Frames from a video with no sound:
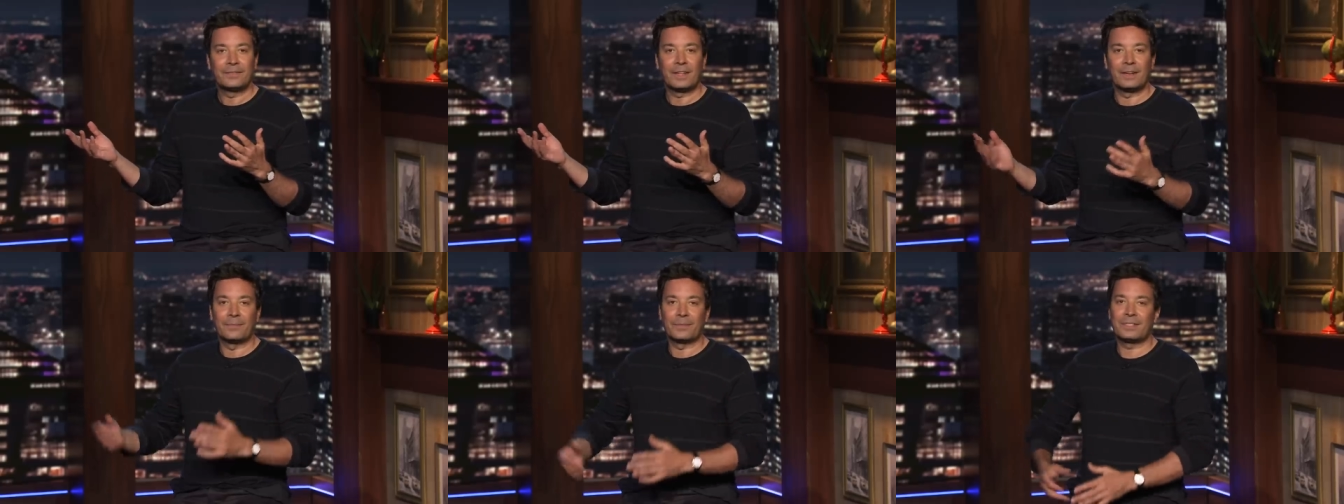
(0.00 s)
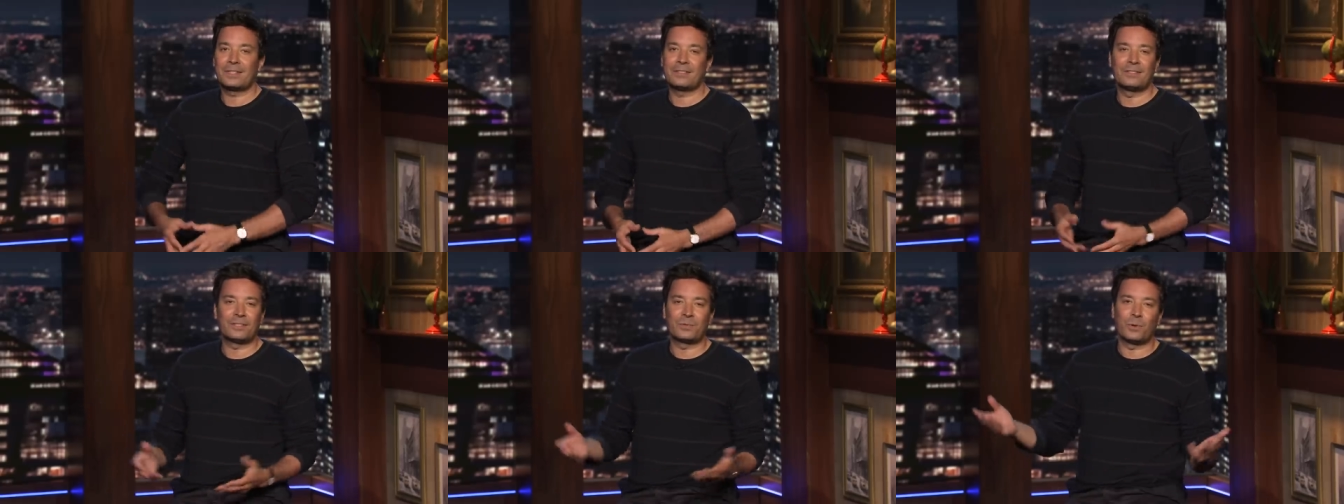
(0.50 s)
Yeah, the
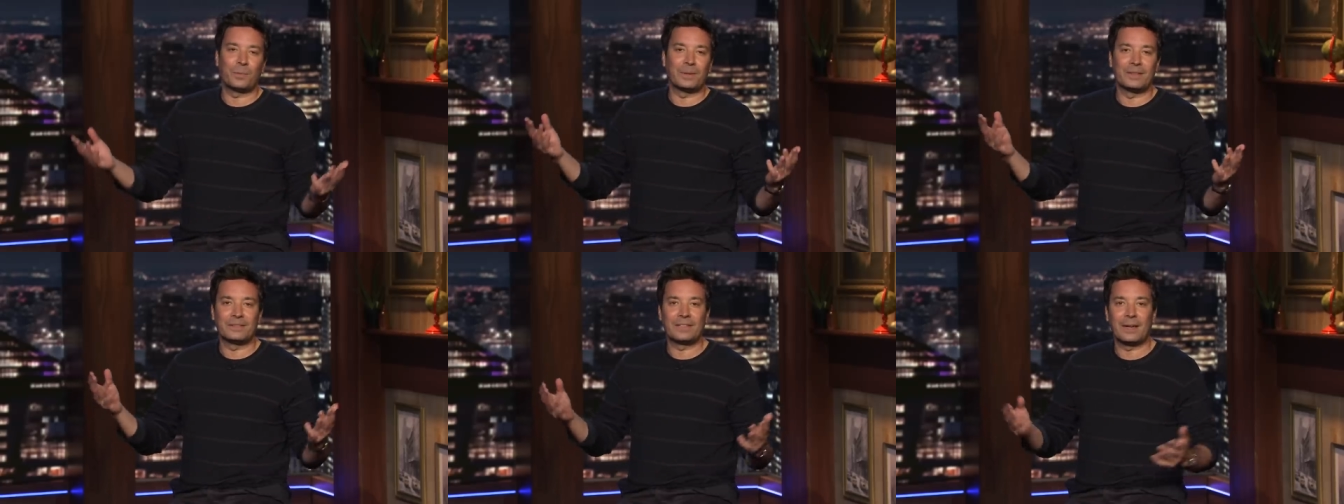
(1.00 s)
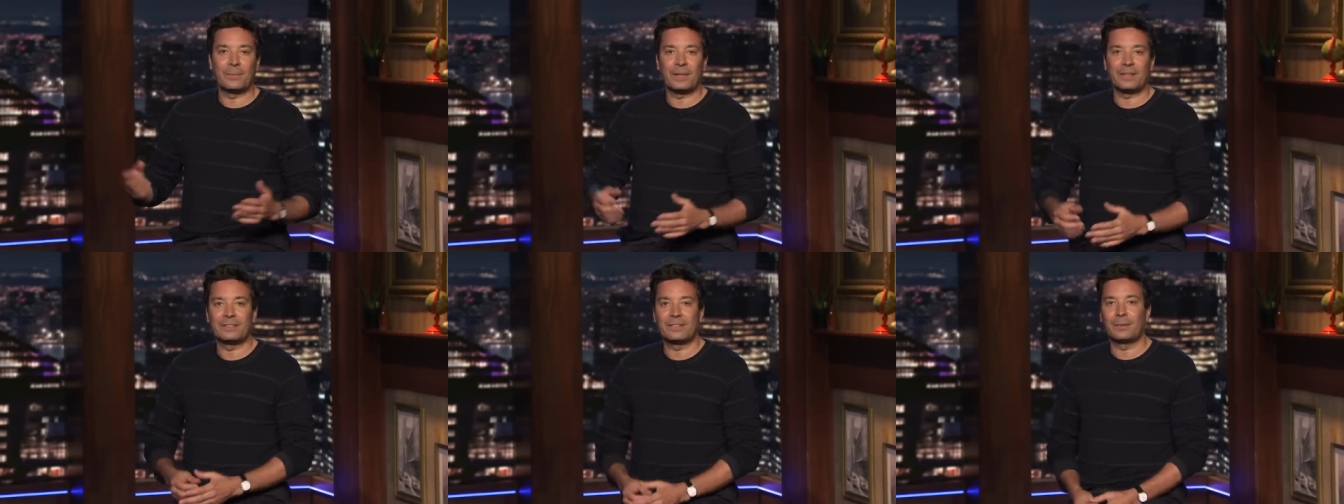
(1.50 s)
season just won't be the same
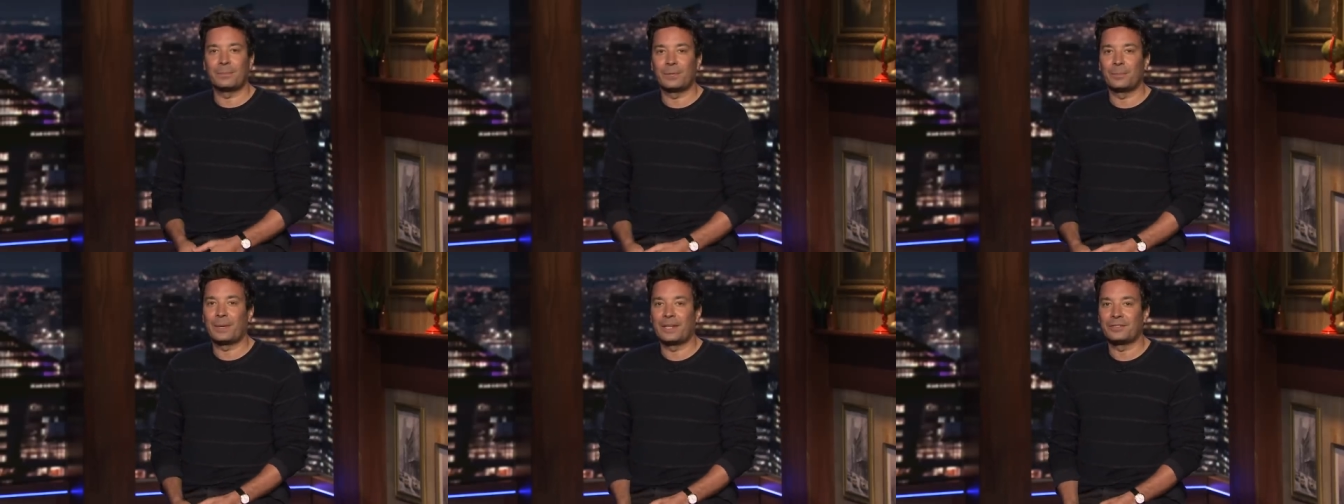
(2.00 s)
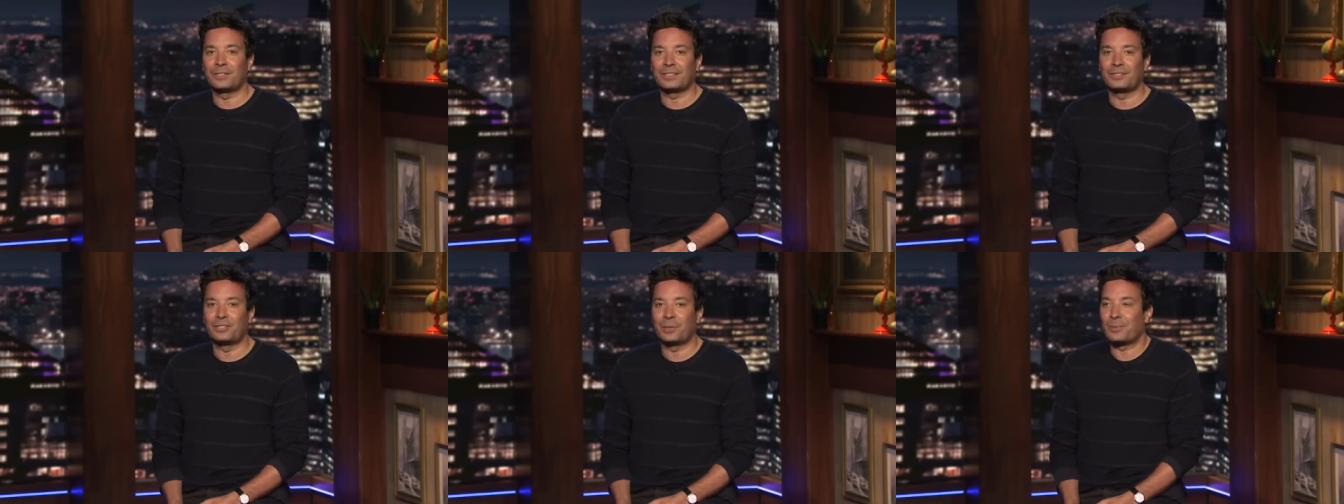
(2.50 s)
without seeing Bill
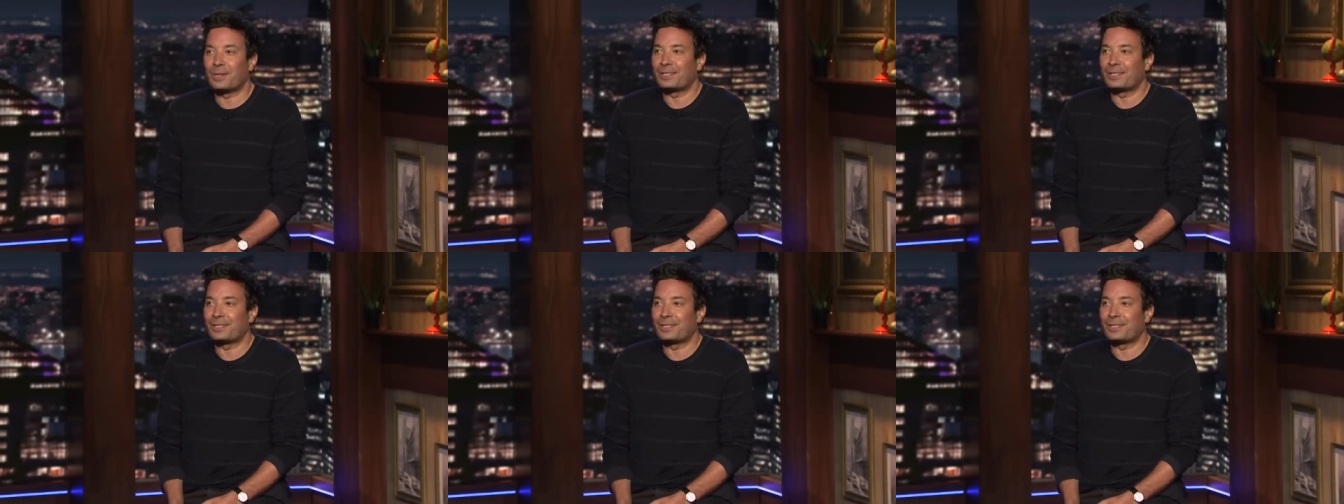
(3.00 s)
Belichick's shimmering